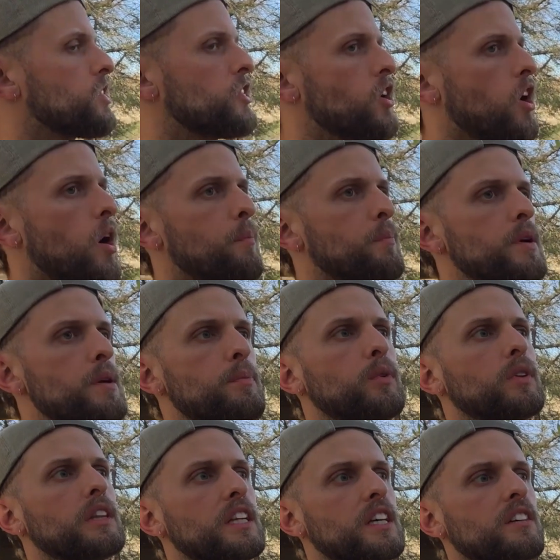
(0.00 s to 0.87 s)
There are
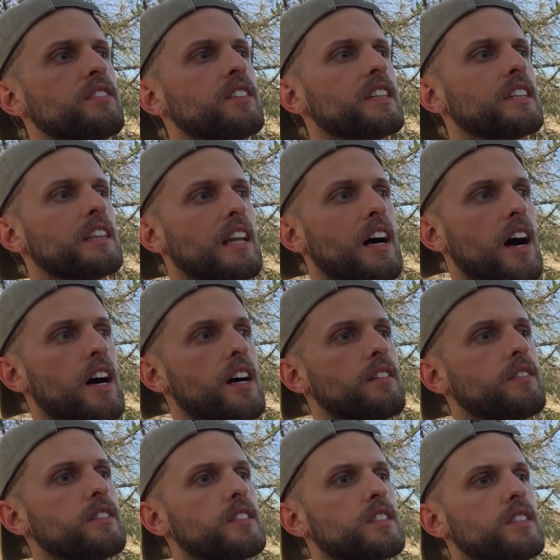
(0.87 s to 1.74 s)
people living
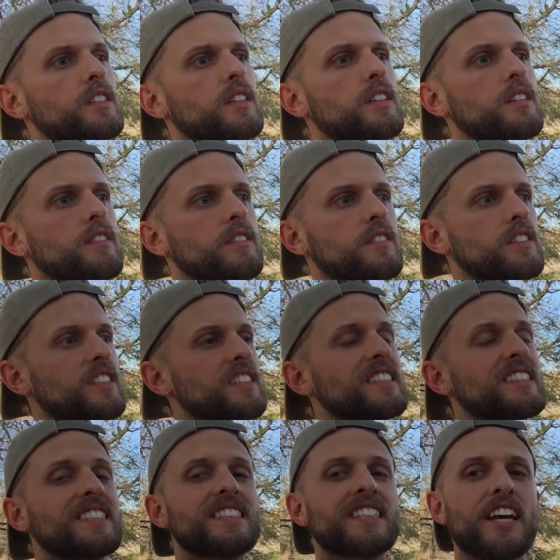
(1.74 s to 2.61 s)
lives
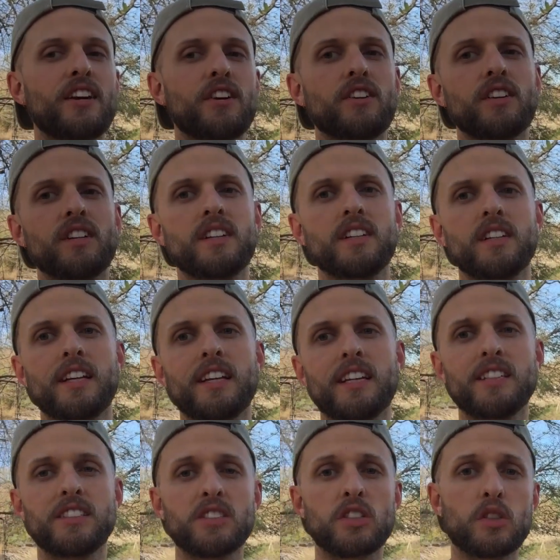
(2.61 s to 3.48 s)
centered
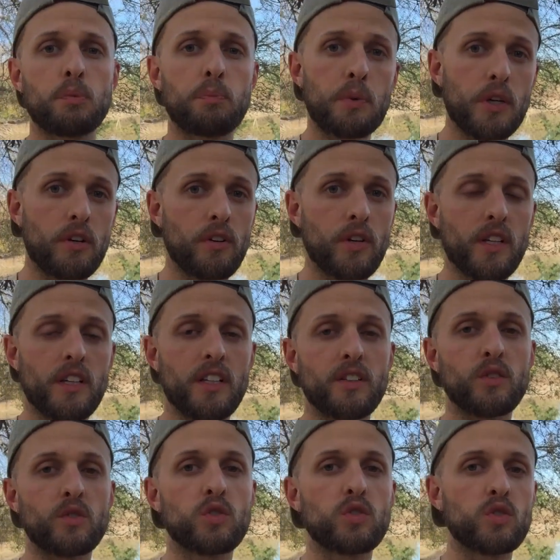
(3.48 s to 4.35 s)
in spirit,
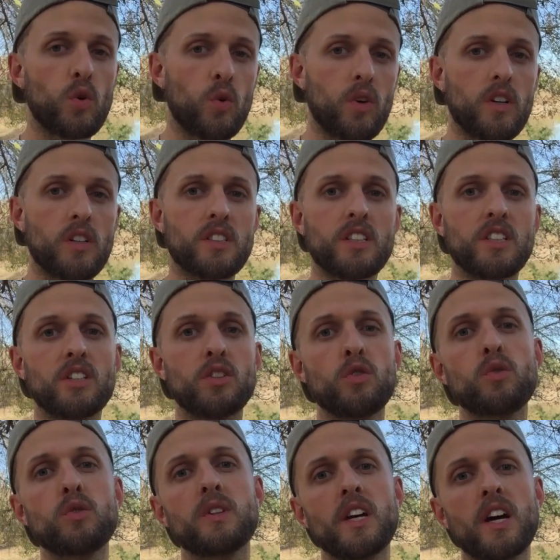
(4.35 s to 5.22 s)
in source, in
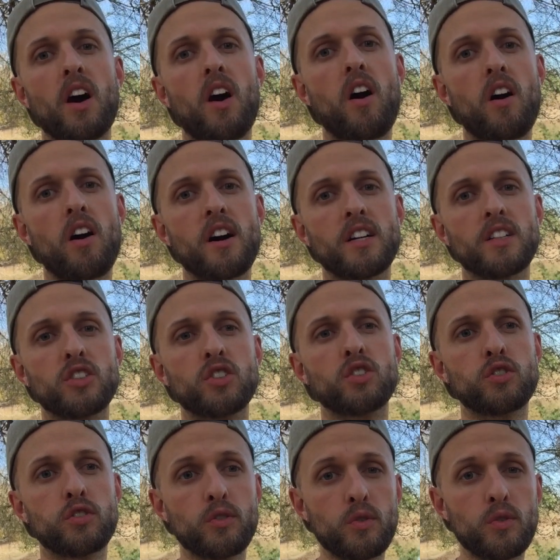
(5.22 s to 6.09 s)
who they are as
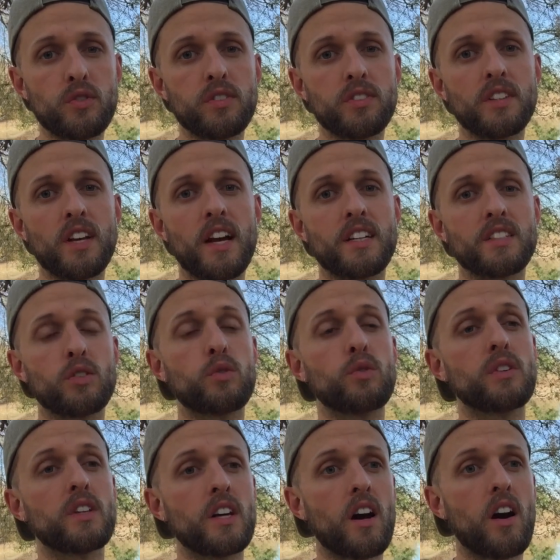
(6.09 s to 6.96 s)
truth, as
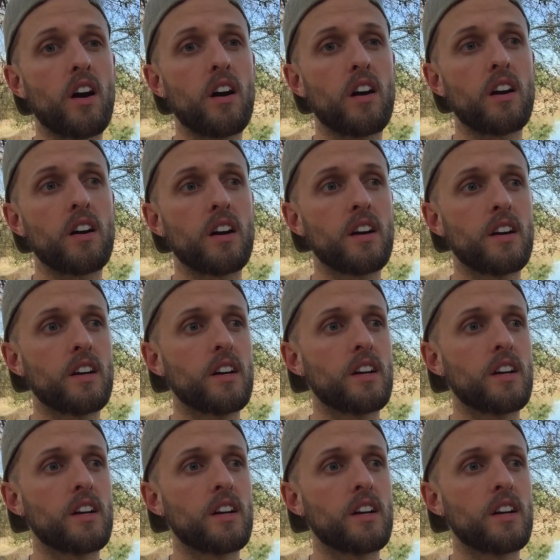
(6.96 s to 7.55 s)
who they are